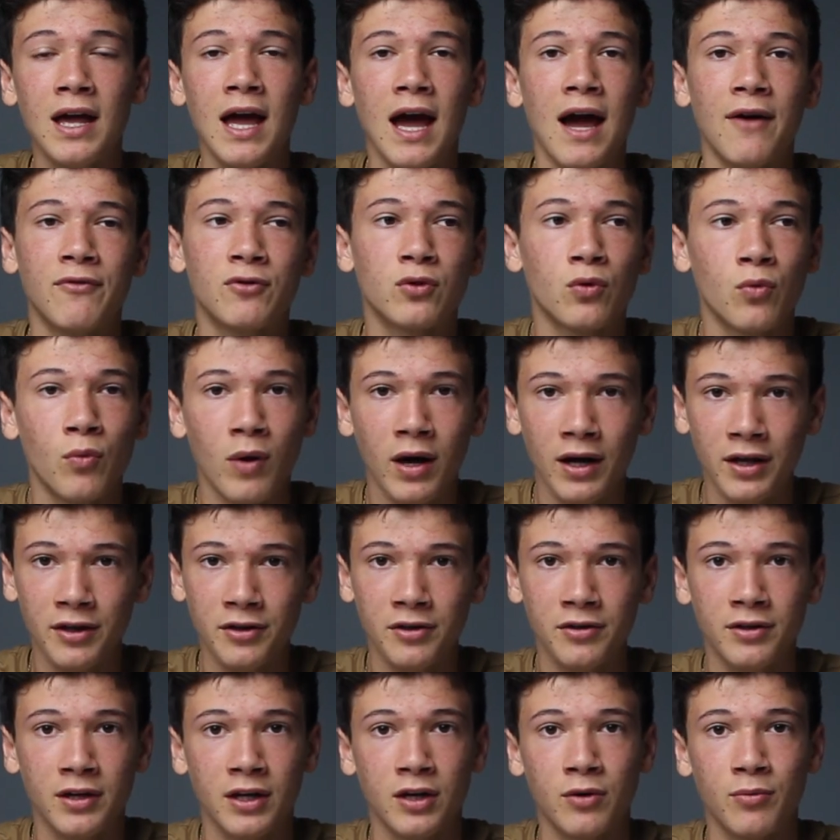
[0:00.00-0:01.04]
after a while
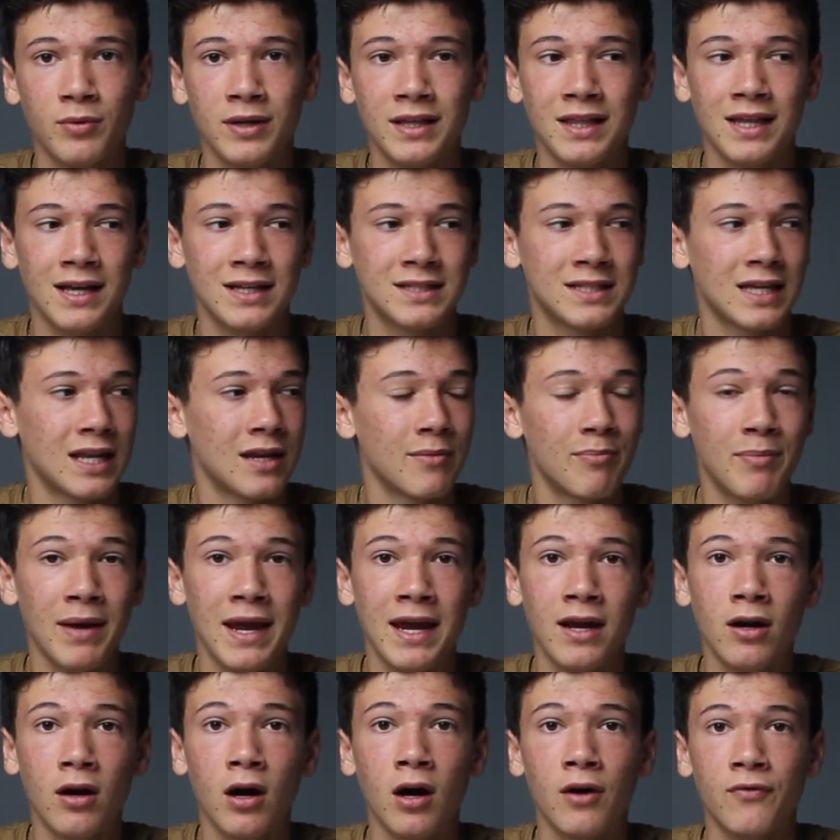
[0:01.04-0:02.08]
you're going to realize that it
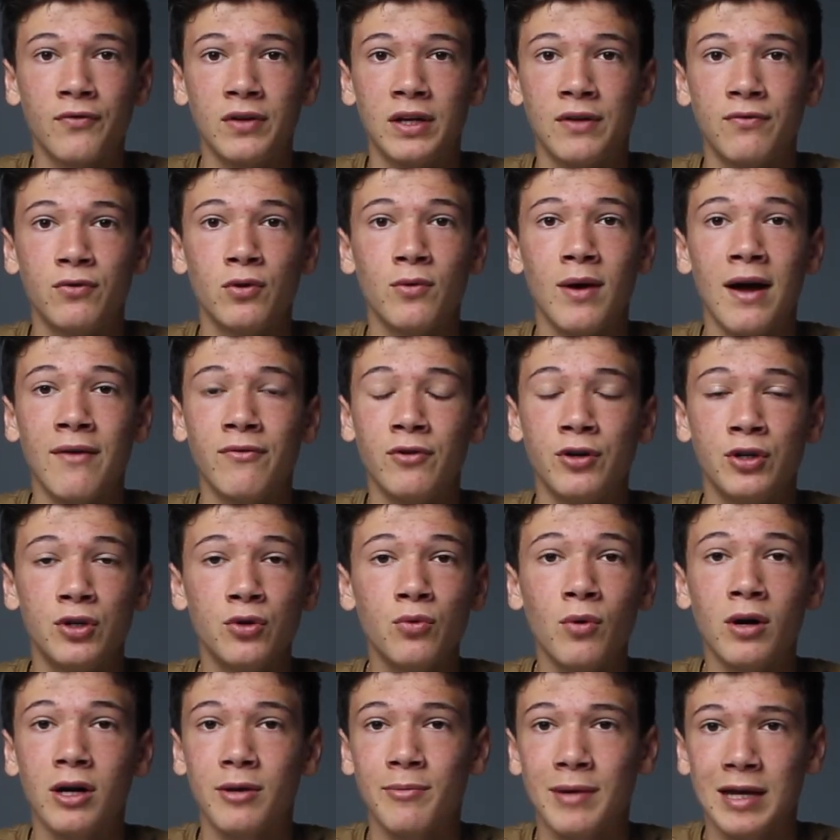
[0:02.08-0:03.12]
paid off, and if you ever do
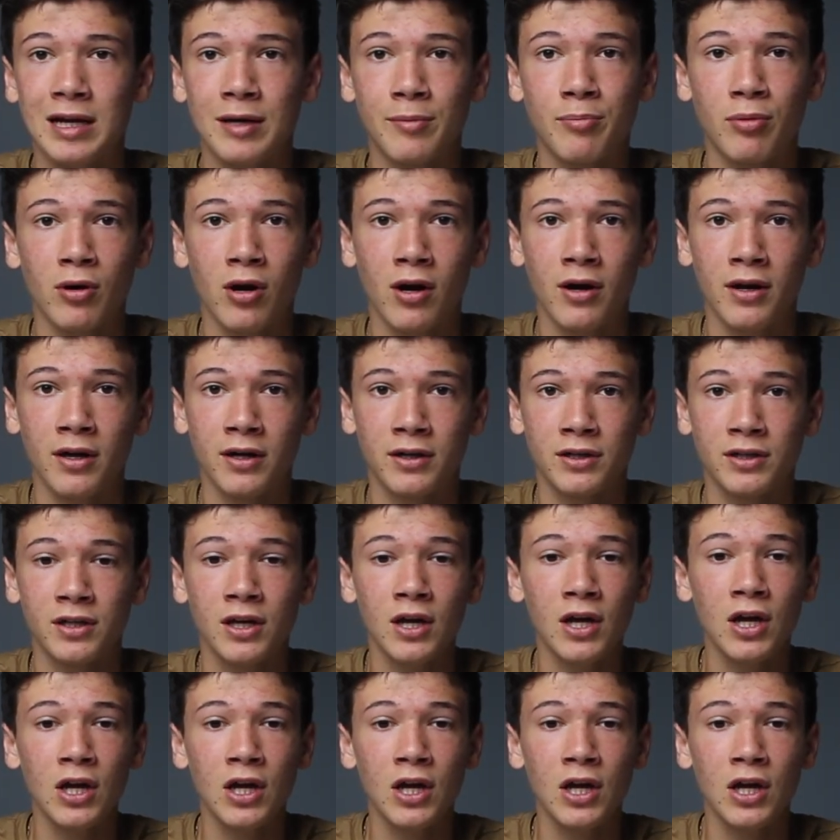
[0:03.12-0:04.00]
want to make a product,